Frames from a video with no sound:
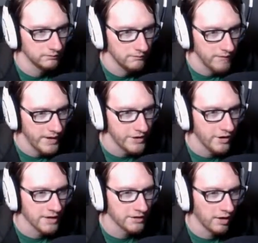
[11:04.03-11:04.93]
Man, you
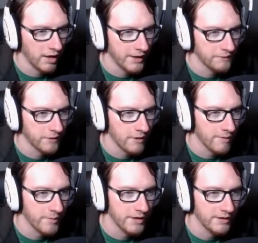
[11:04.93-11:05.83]
guys look like you've grown
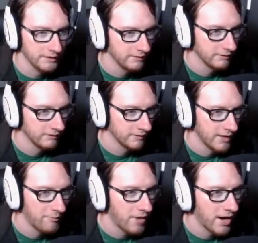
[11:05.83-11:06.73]
a bit.
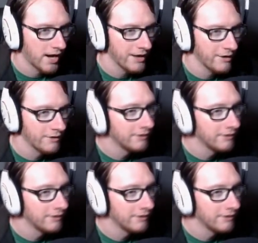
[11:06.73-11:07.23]
I'm proud of you.